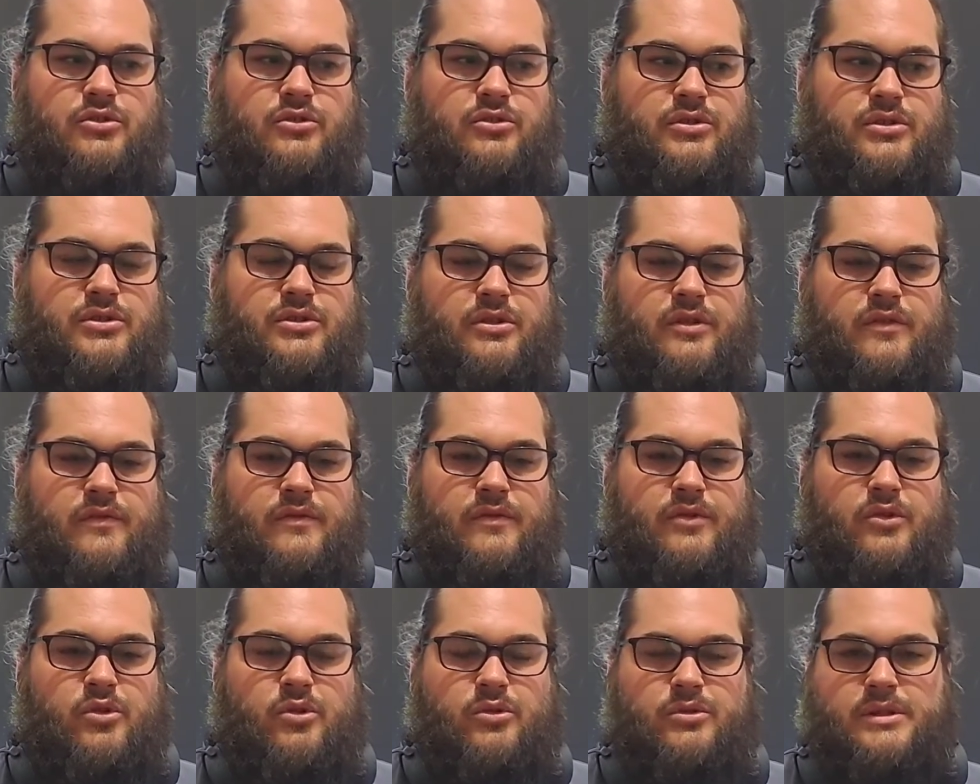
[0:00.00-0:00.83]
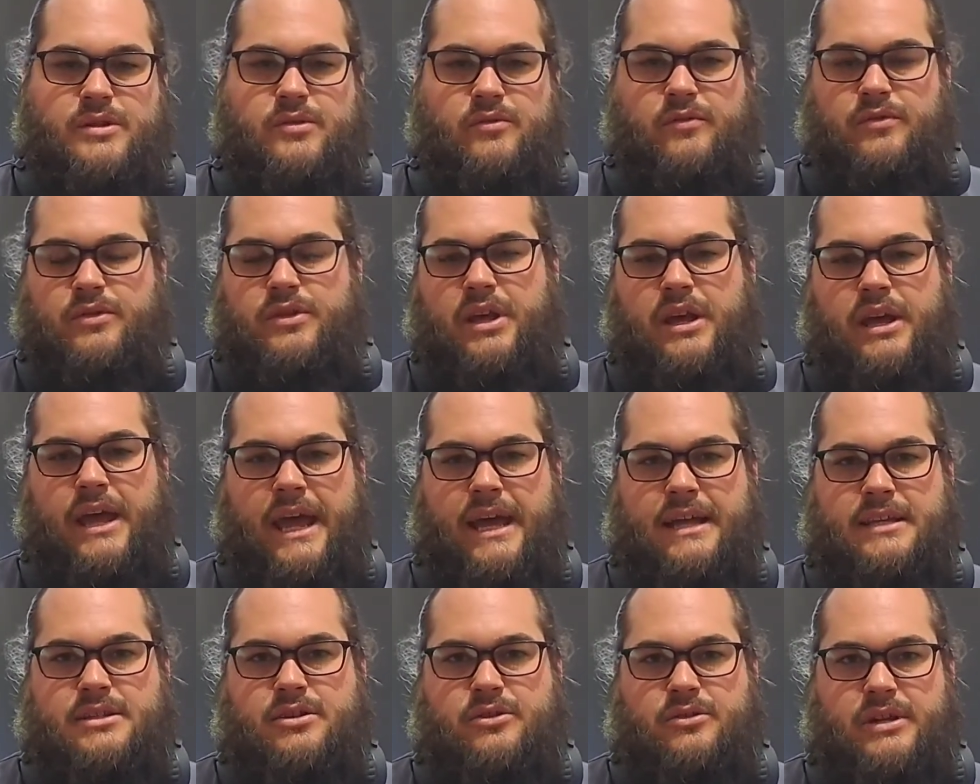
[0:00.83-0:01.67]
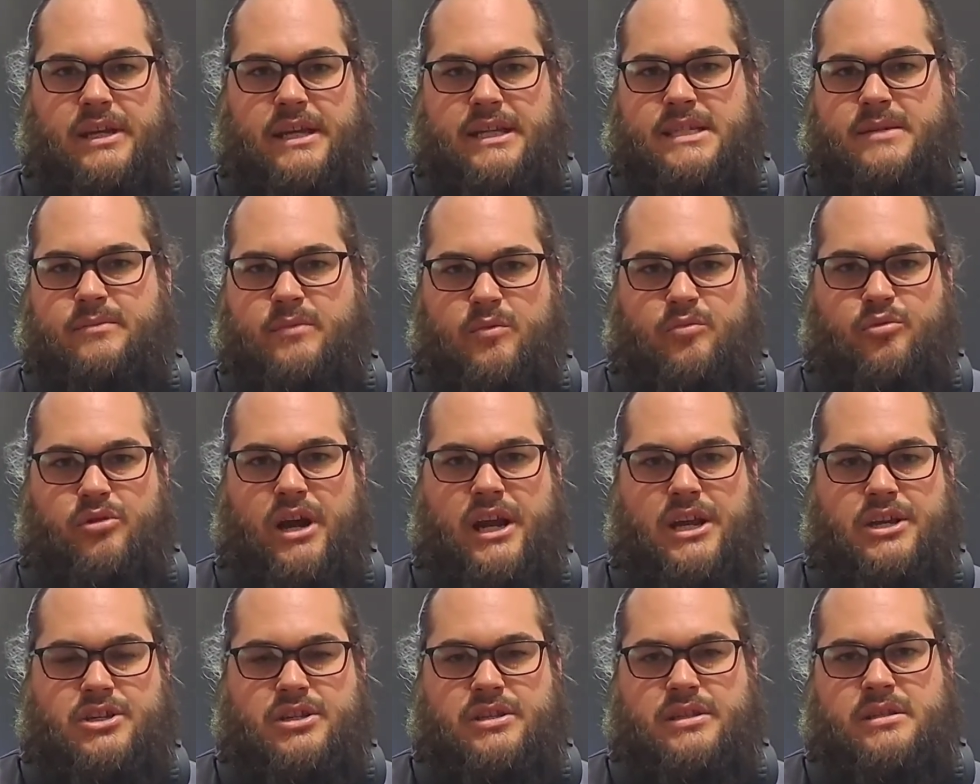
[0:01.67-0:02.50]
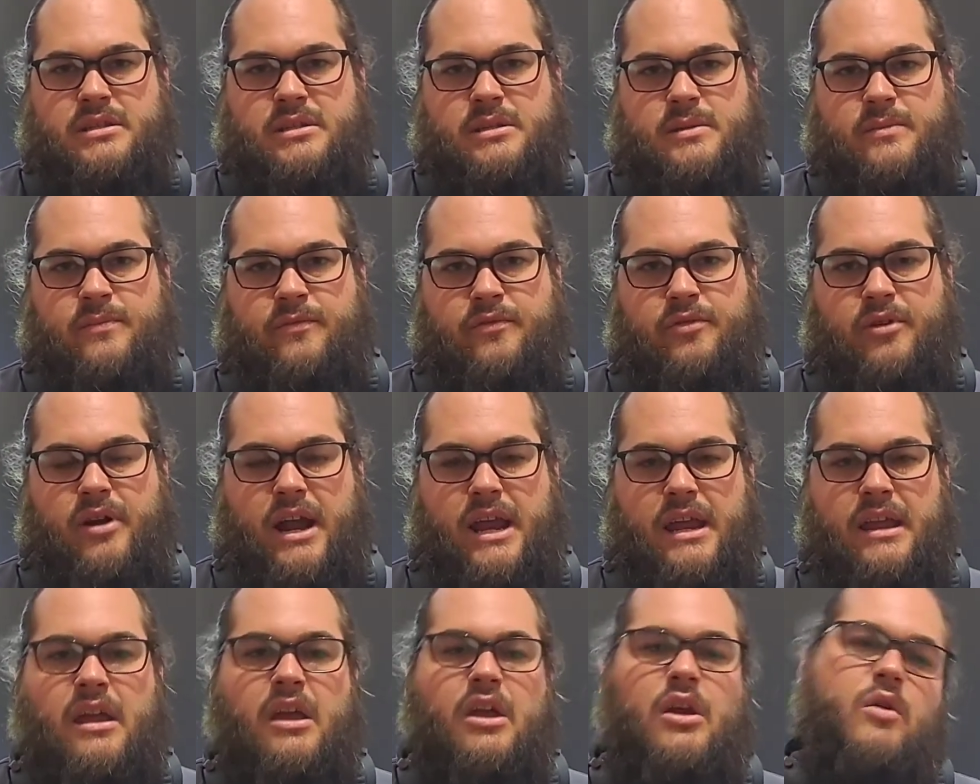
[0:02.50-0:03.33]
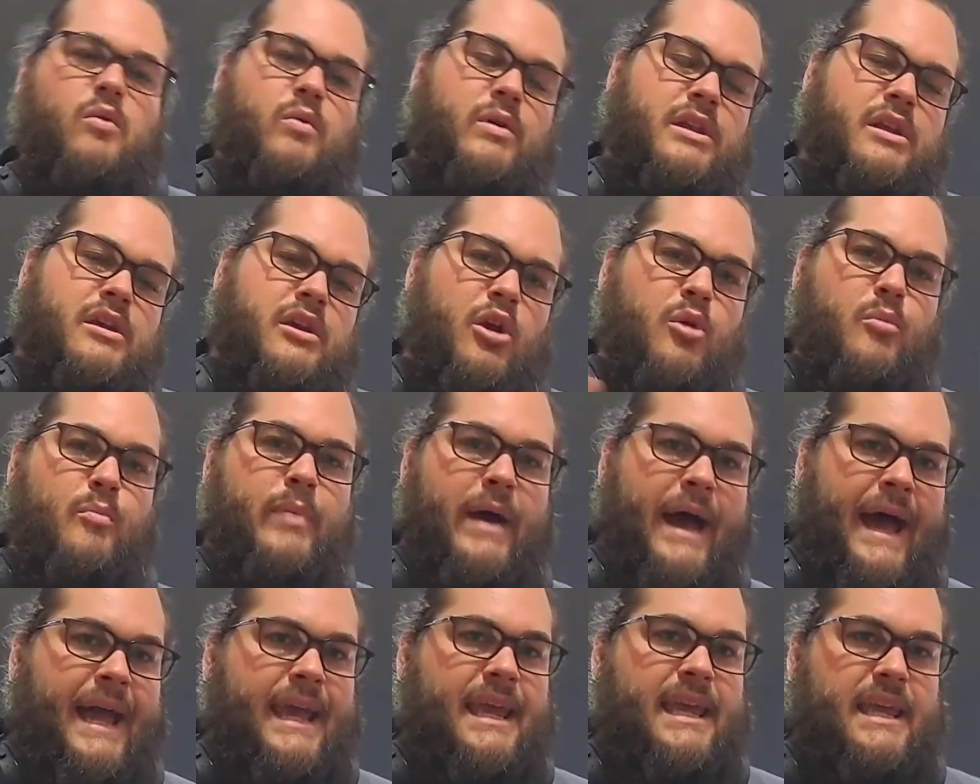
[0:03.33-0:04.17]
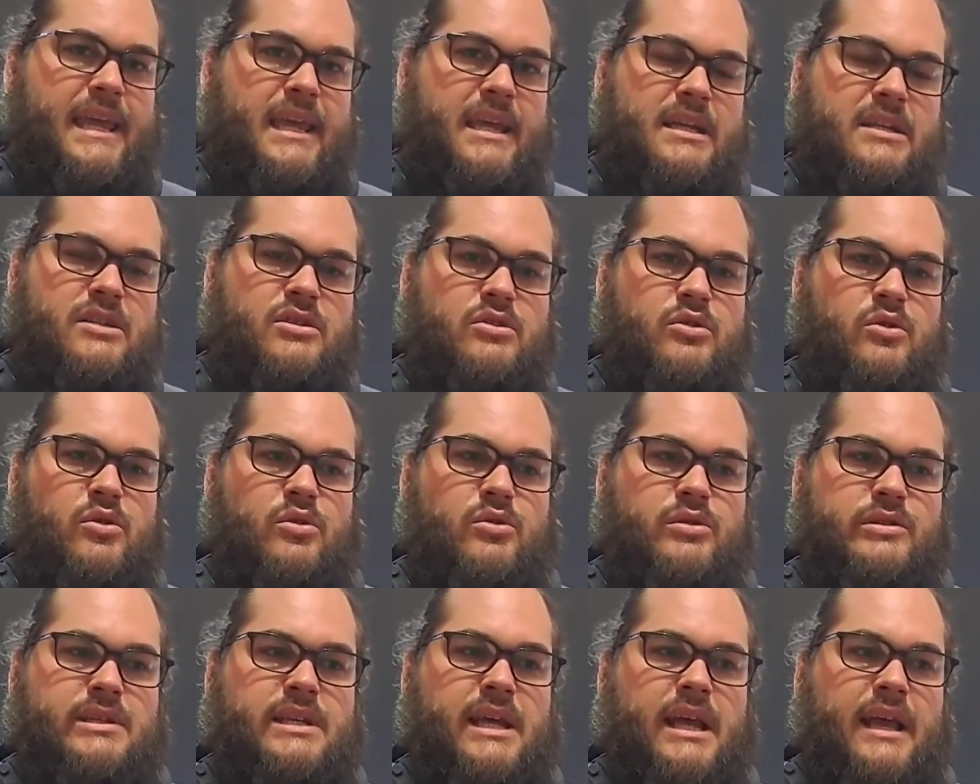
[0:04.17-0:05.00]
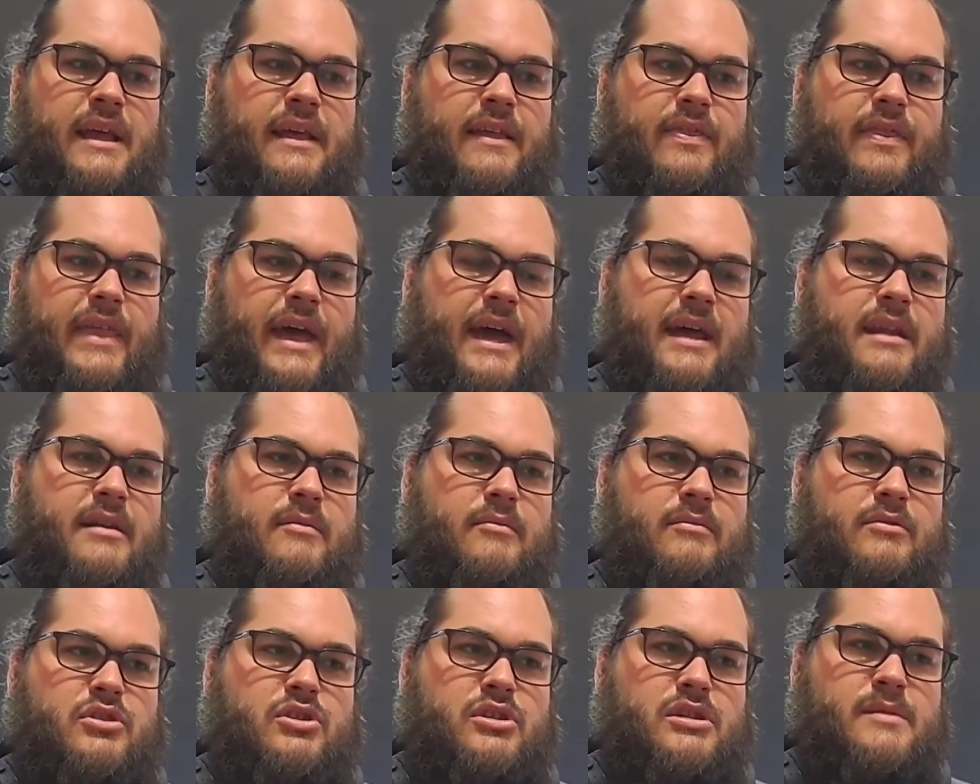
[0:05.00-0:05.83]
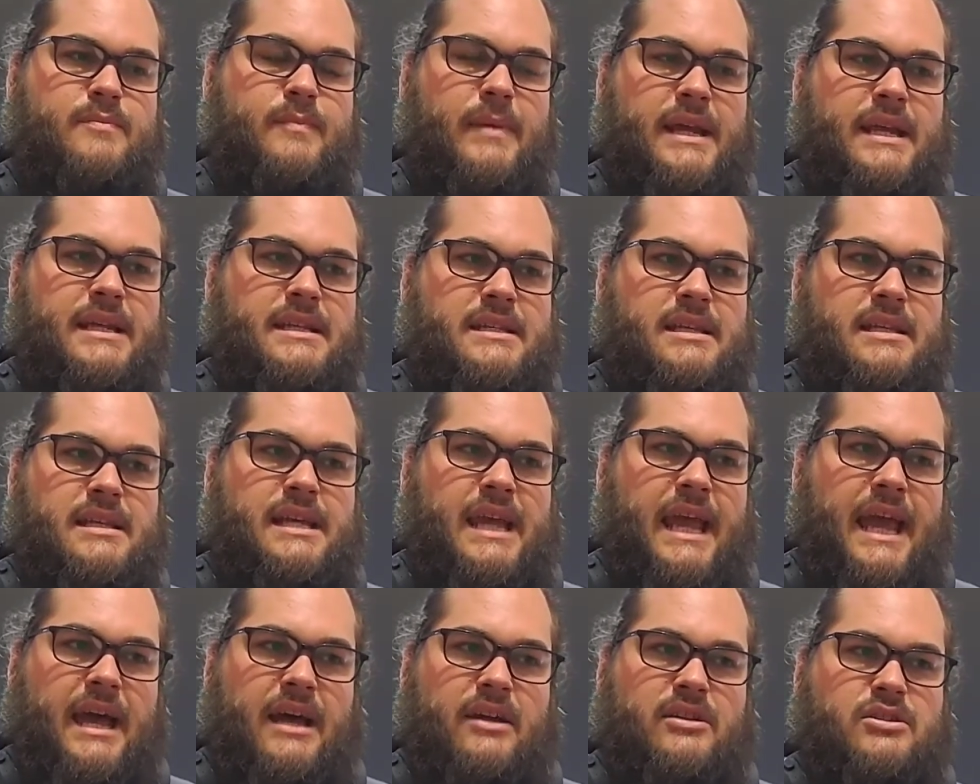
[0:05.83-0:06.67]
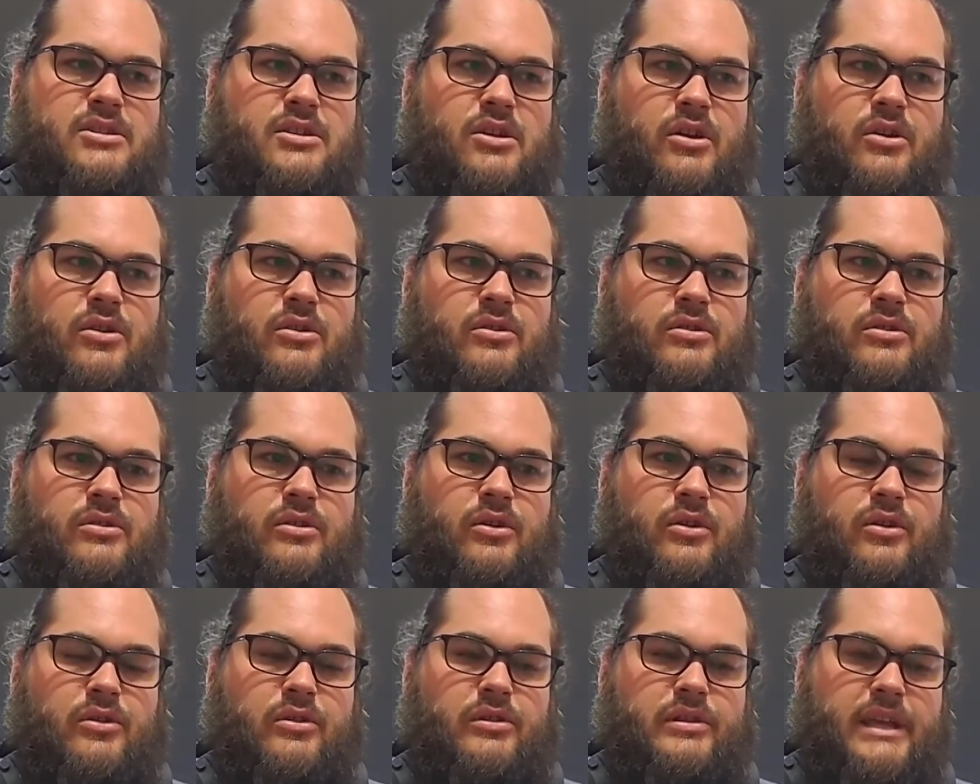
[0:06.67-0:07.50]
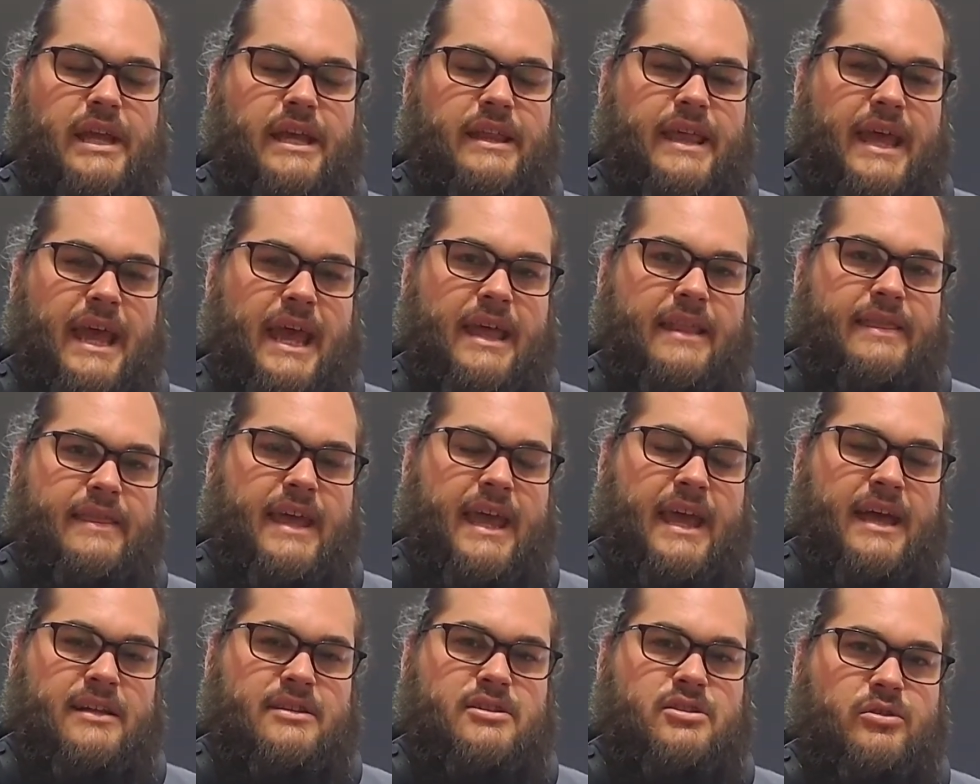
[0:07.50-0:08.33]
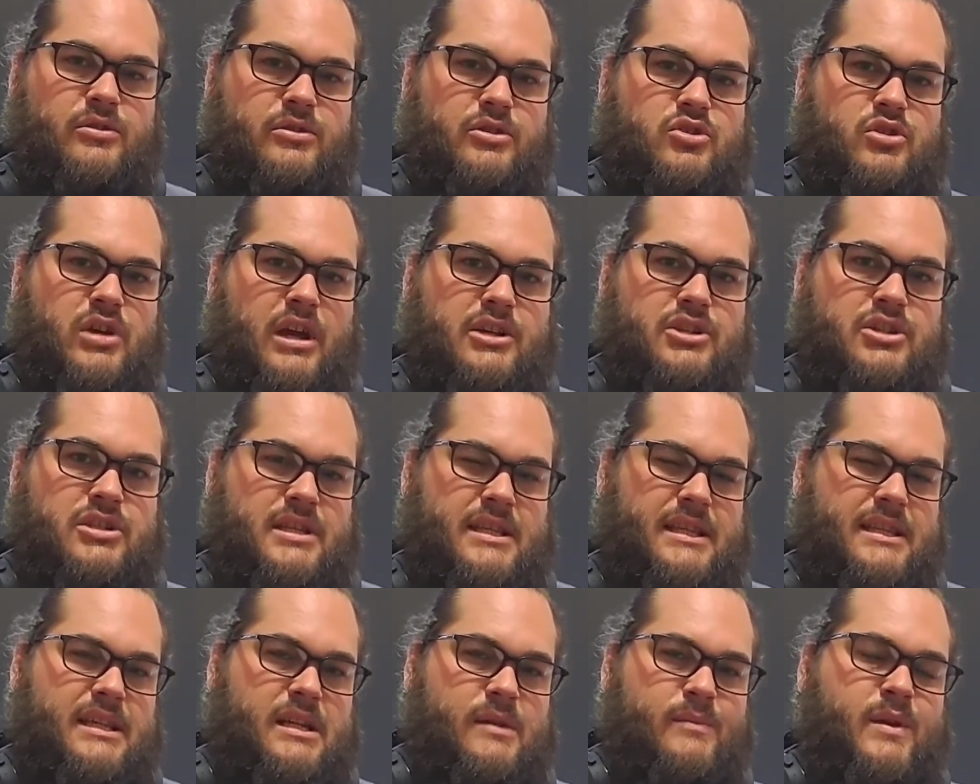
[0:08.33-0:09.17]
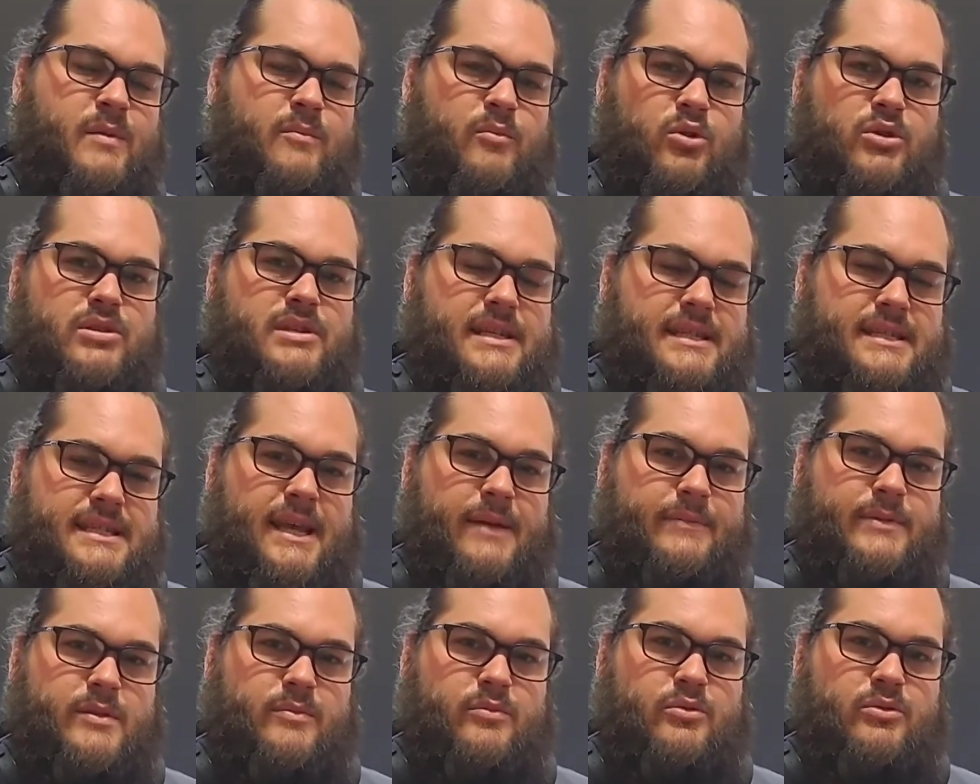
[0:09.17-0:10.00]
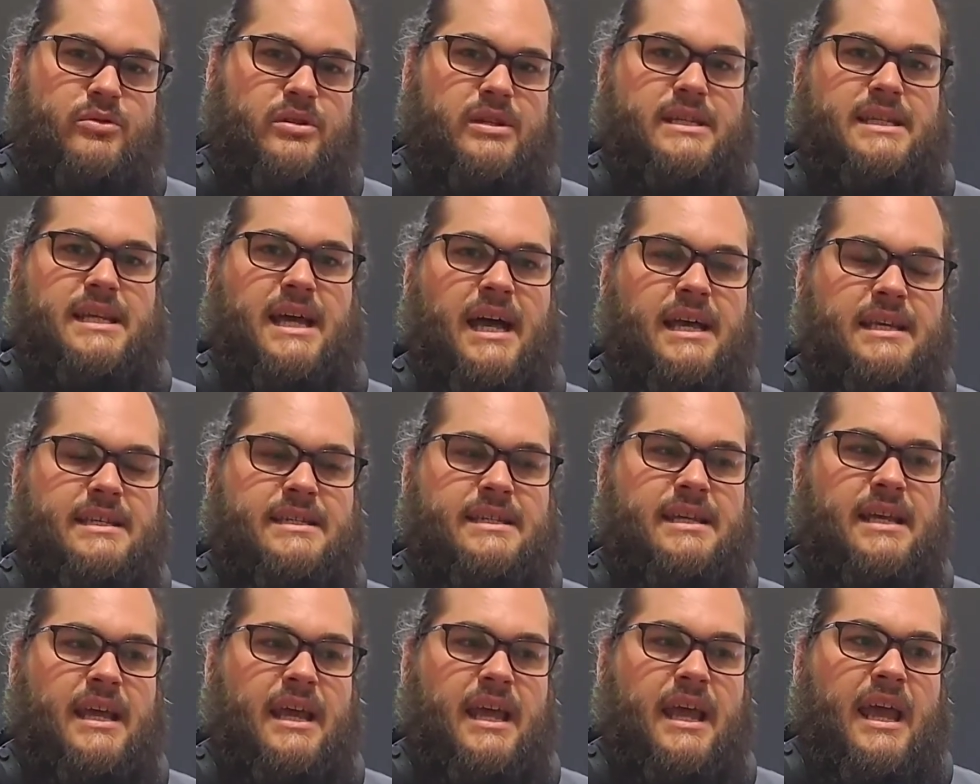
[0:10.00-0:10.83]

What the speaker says: sort of cause the outsole to get some abrasions and some fraying, when you go back indoors, that just means that the outsole, the outsole, the traction's a little bit more susceptible to dust.